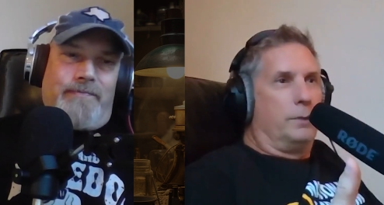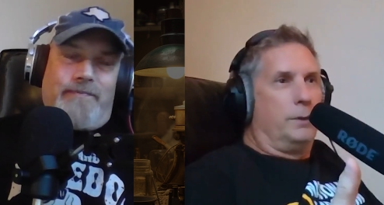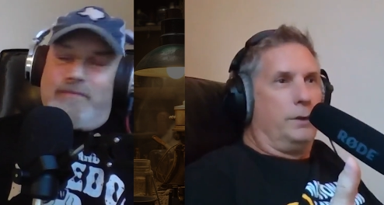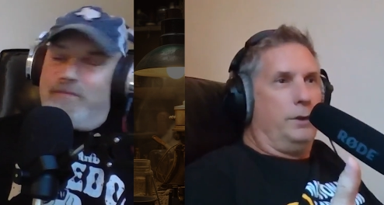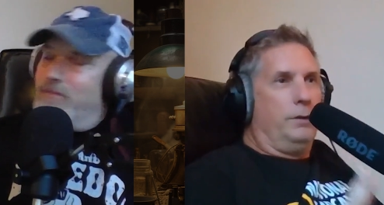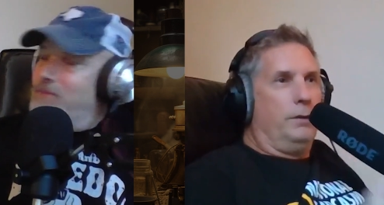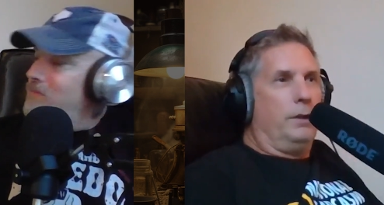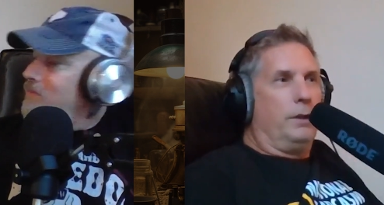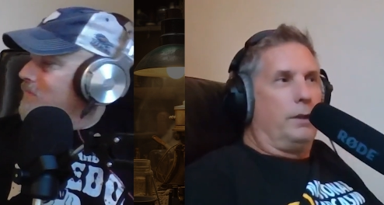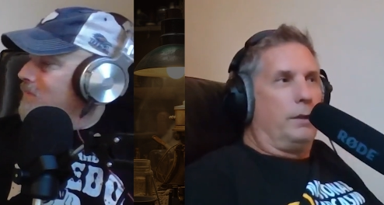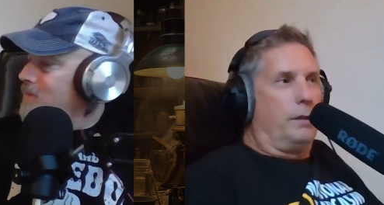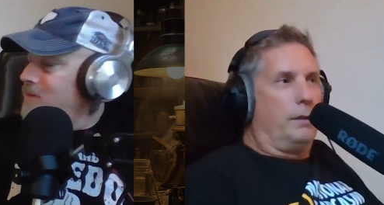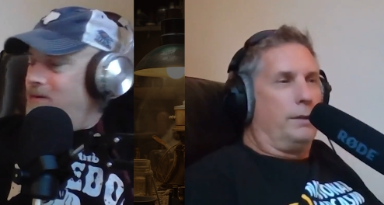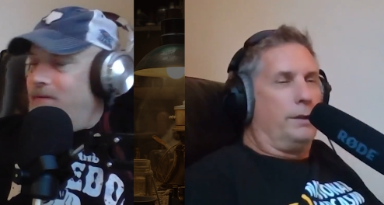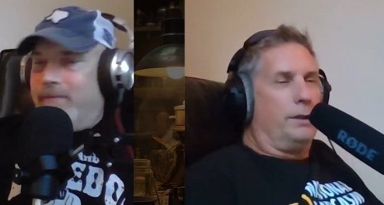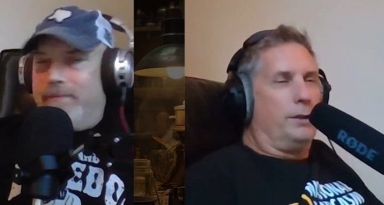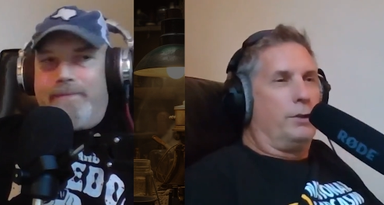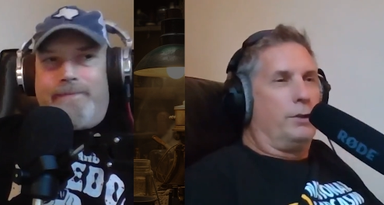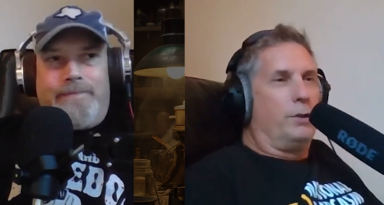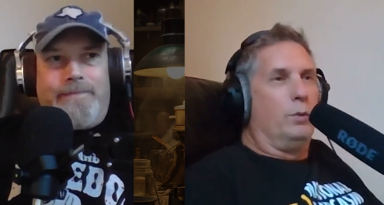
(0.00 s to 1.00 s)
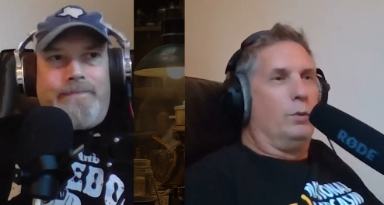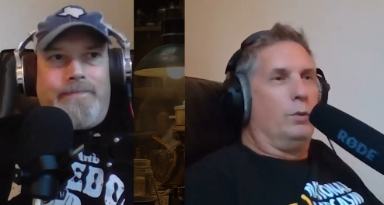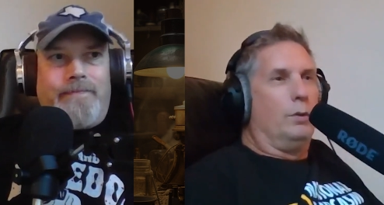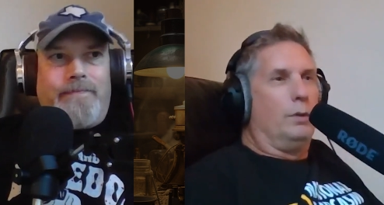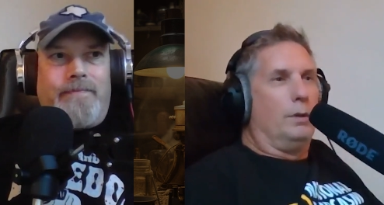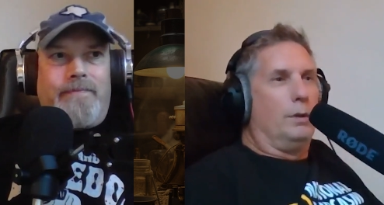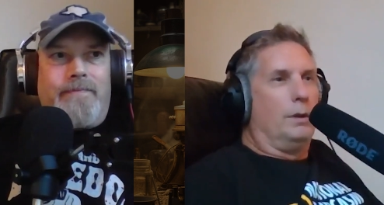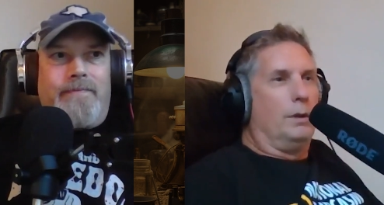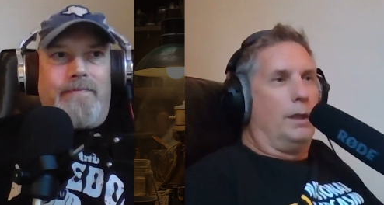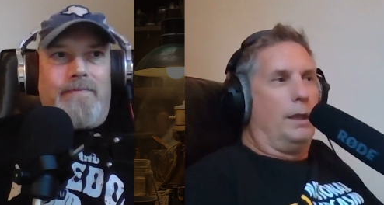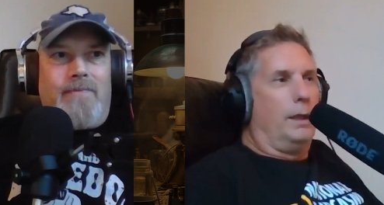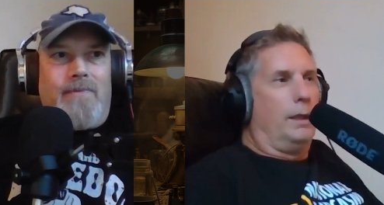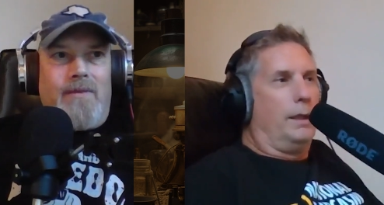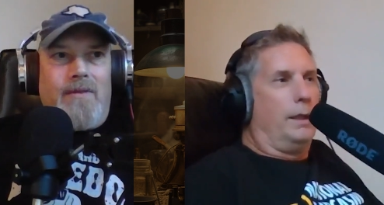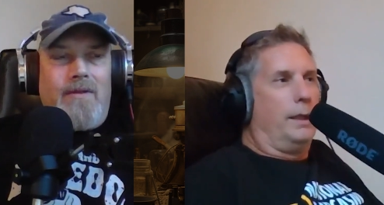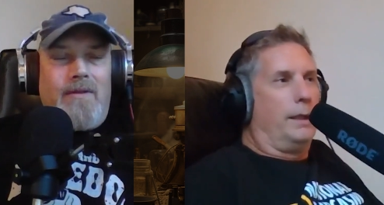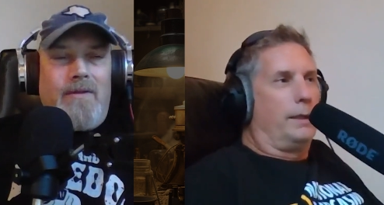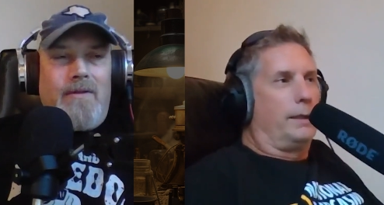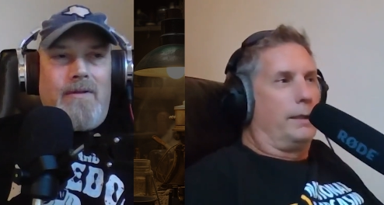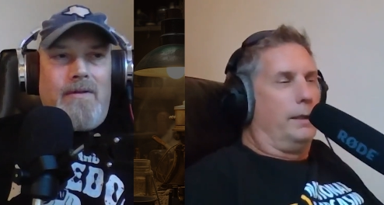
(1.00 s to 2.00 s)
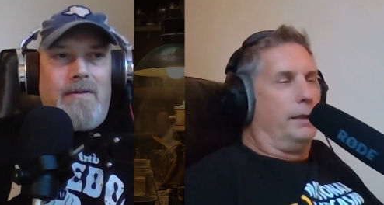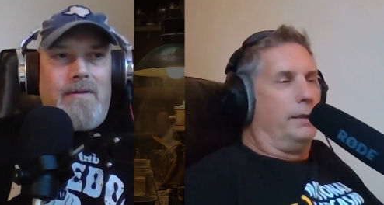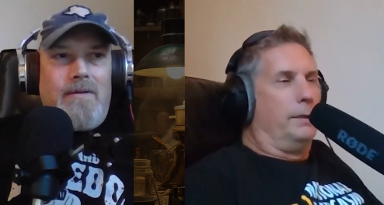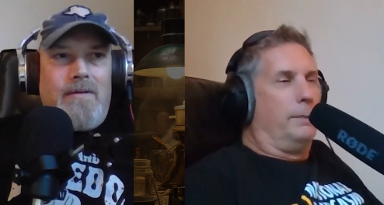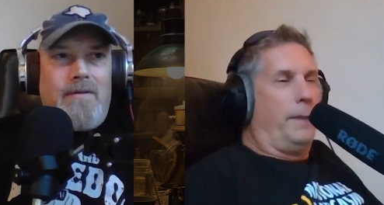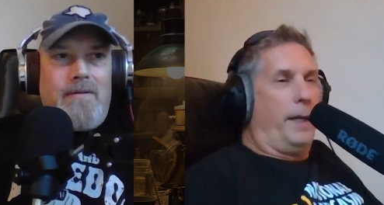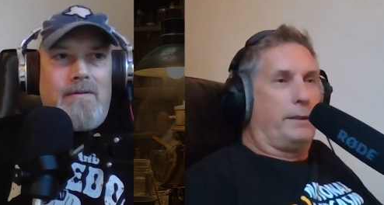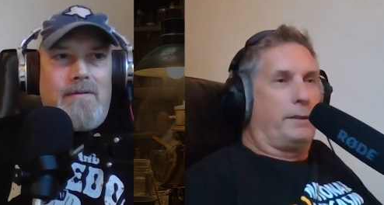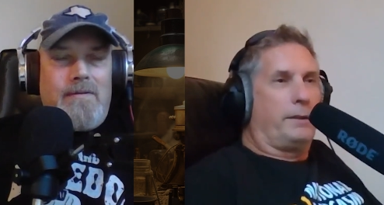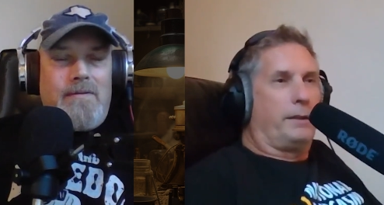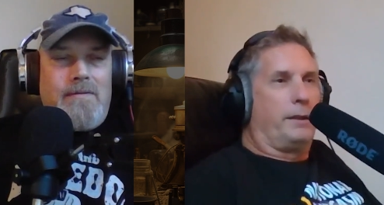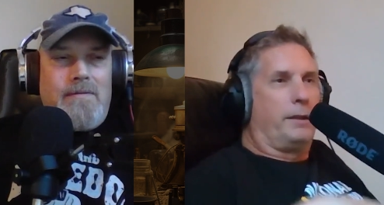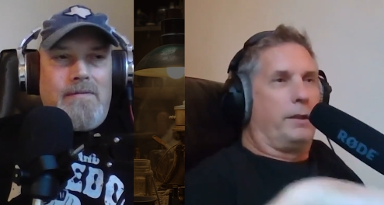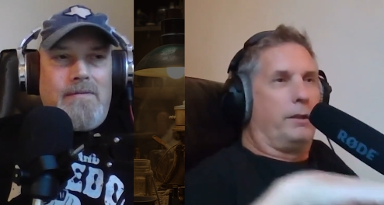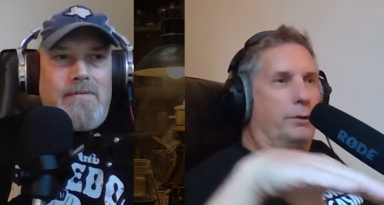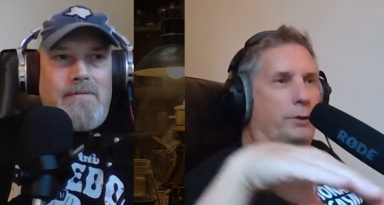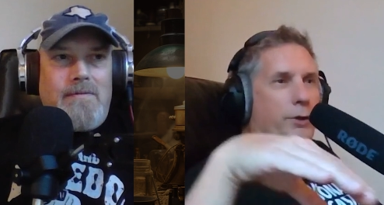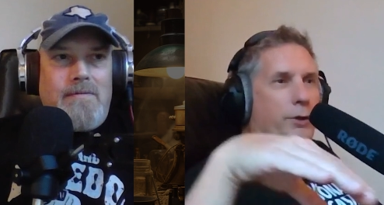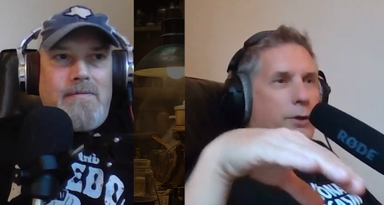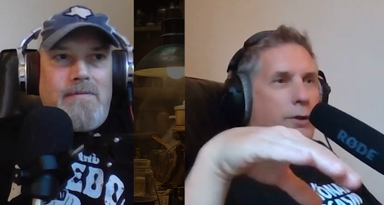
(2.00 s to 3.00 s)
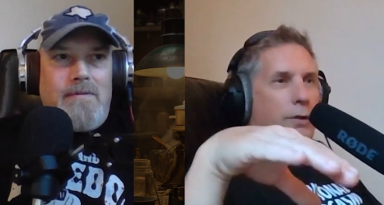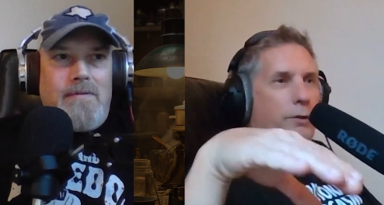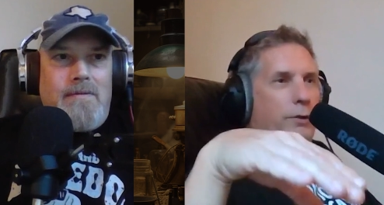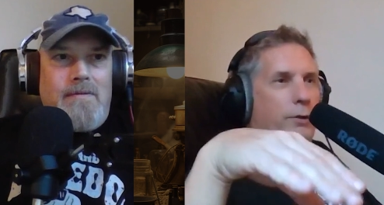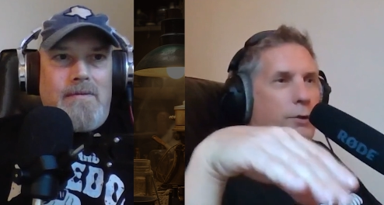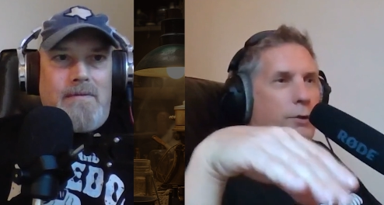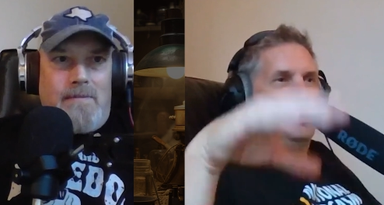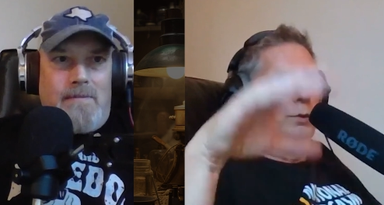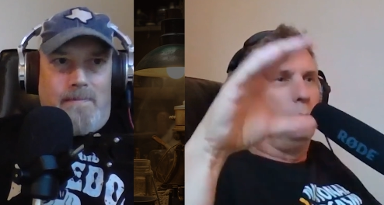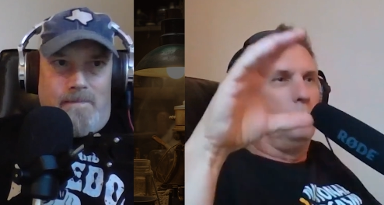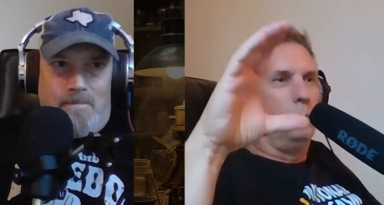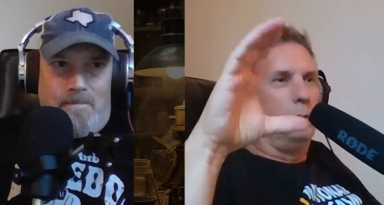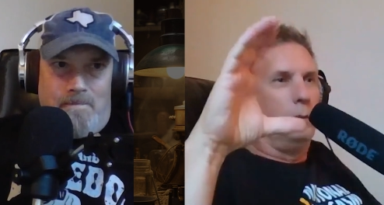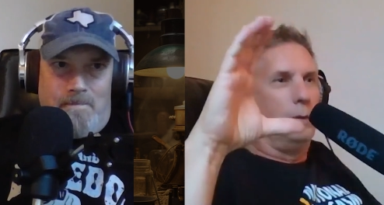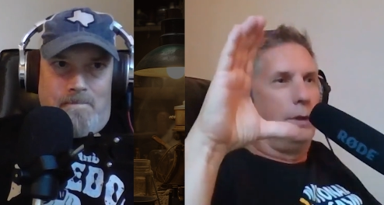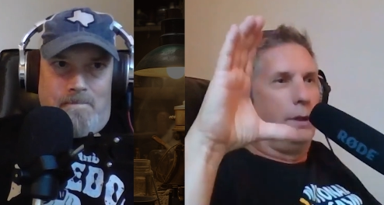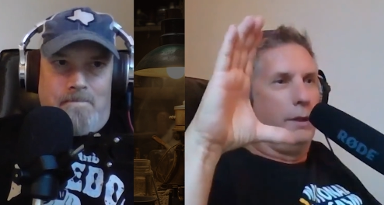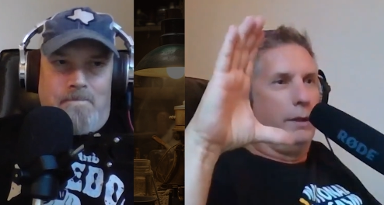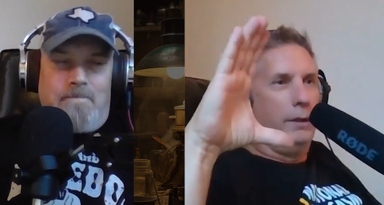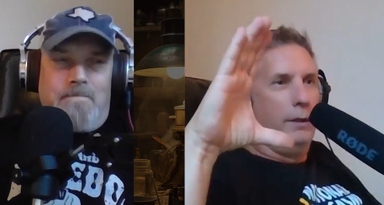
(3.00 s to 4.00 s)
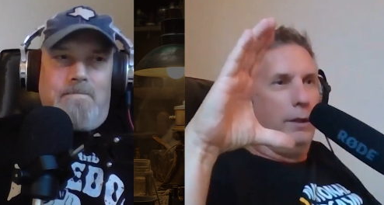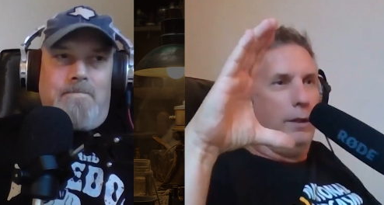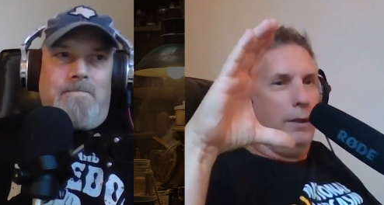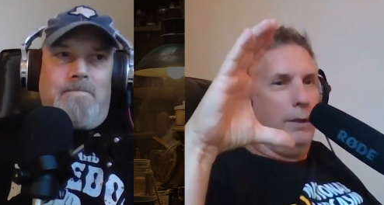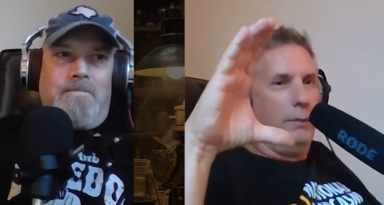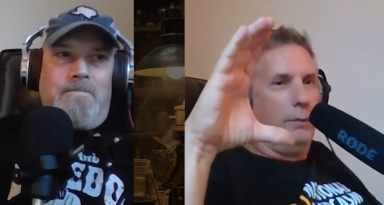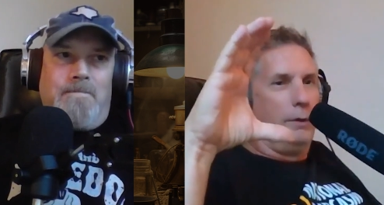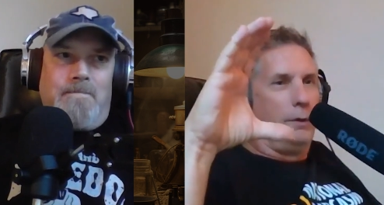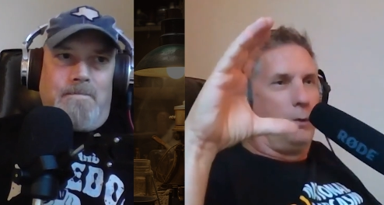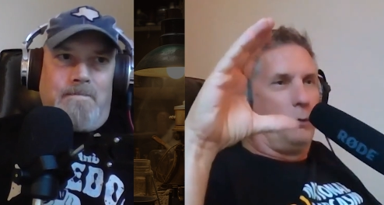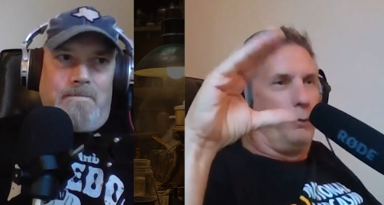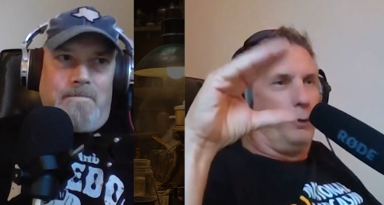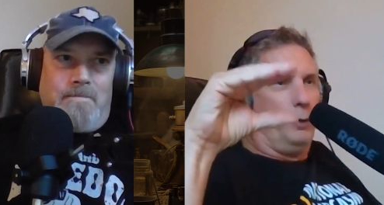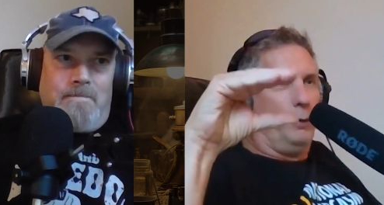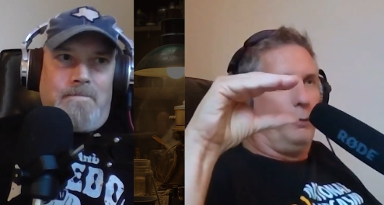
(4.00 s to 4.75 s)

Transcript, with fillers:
Speaker 1: When you look at all these cool, uh, like in the Mexican culture, all those cool with the mm-hmm. with the mm-hmm.